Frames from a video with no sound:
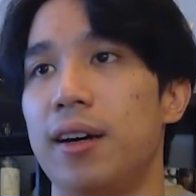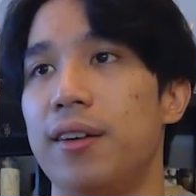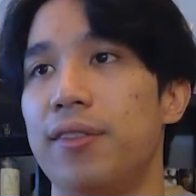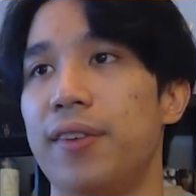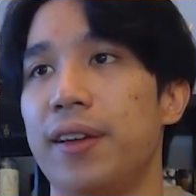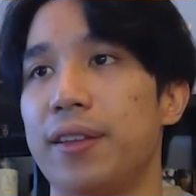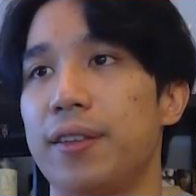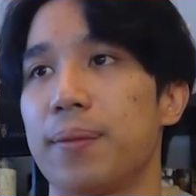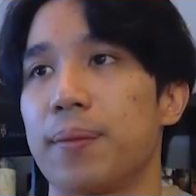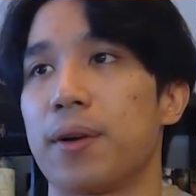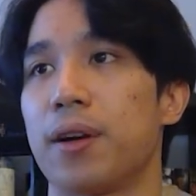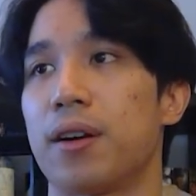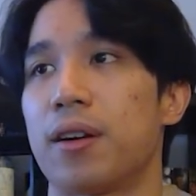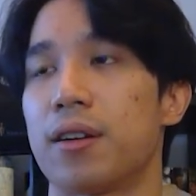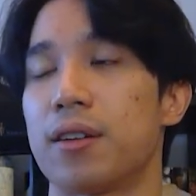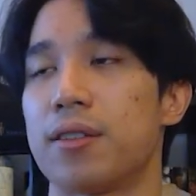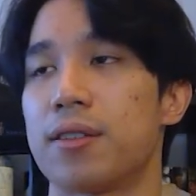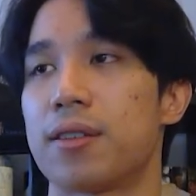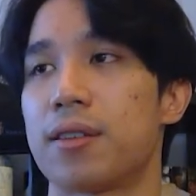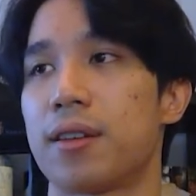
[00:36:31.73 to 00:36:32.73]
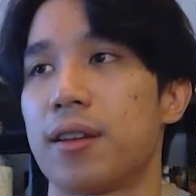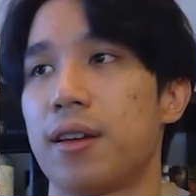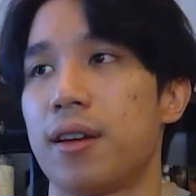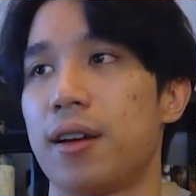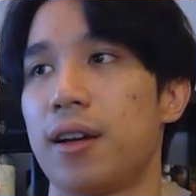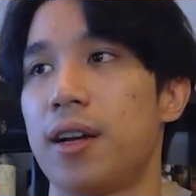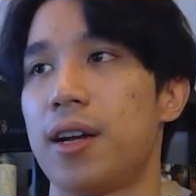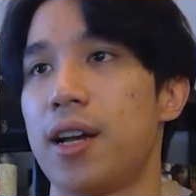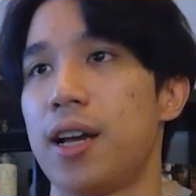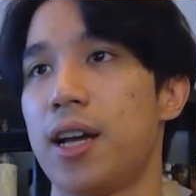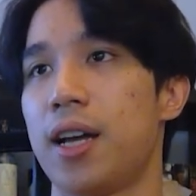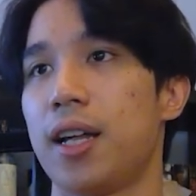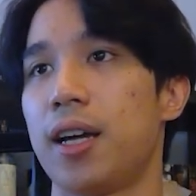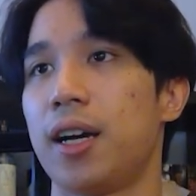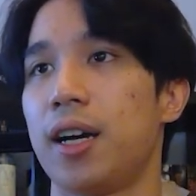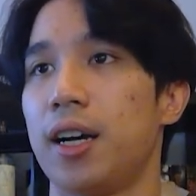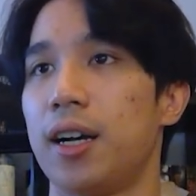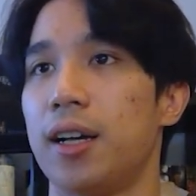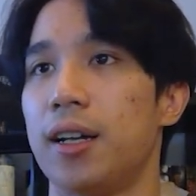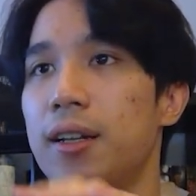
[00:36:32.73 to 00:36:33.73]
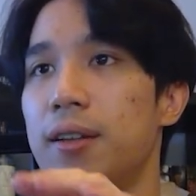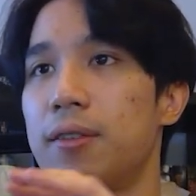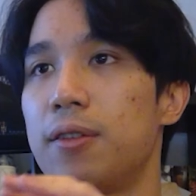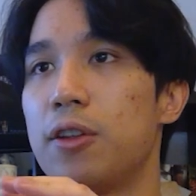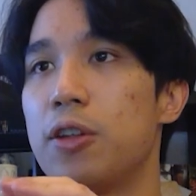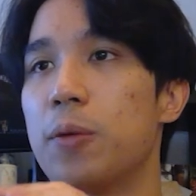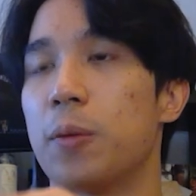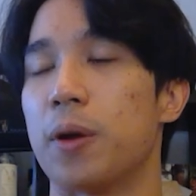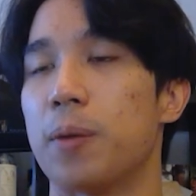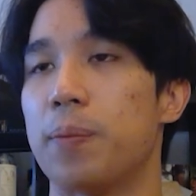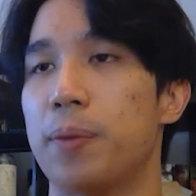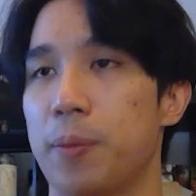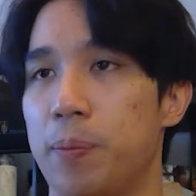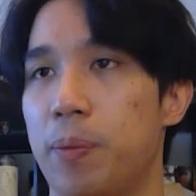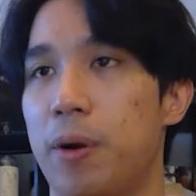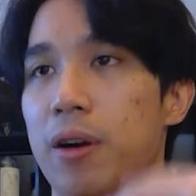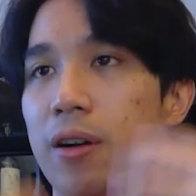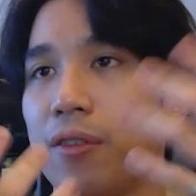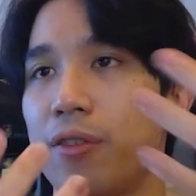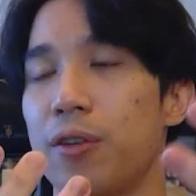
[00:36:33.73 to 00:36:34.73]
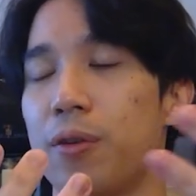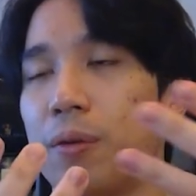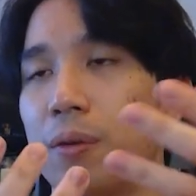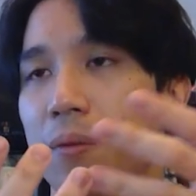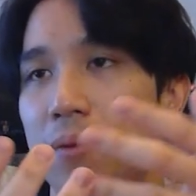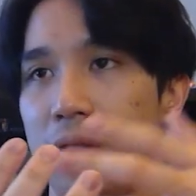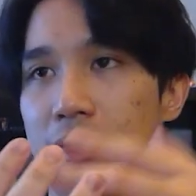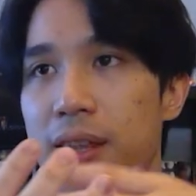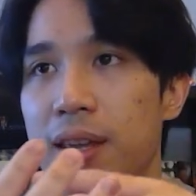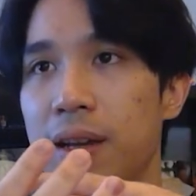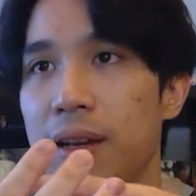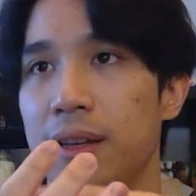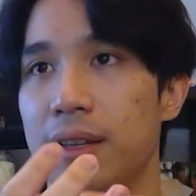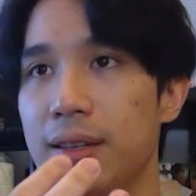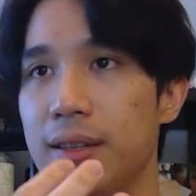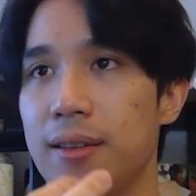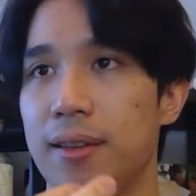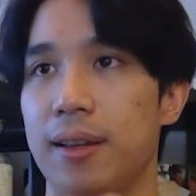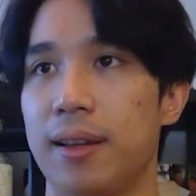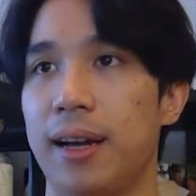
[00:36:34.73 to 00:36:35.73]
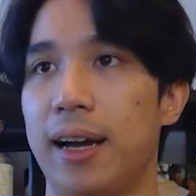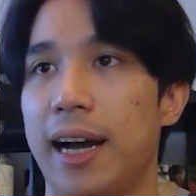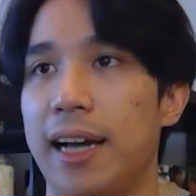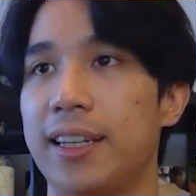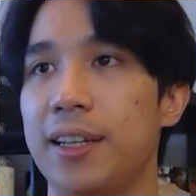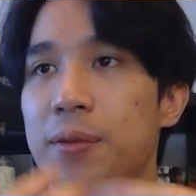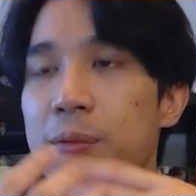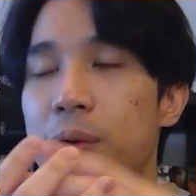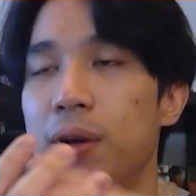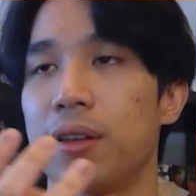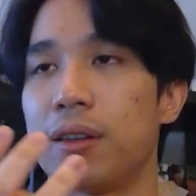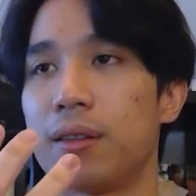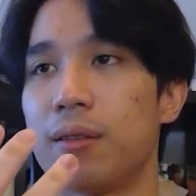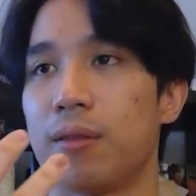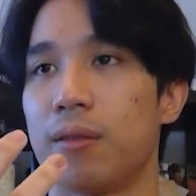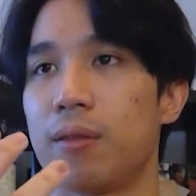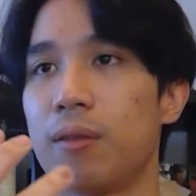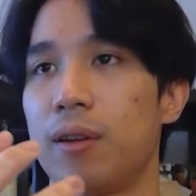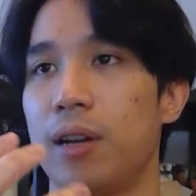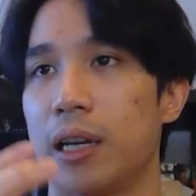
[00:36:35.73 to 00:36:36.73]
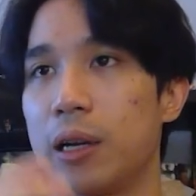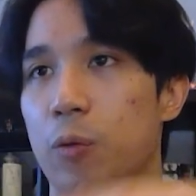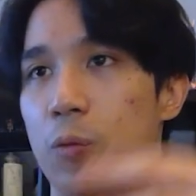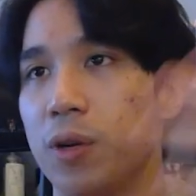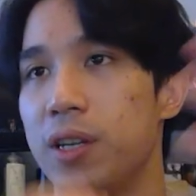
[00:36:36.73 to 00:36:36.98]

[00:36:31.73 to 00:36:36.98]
Phantom Guards to do it. But part of the thing is I didn't want the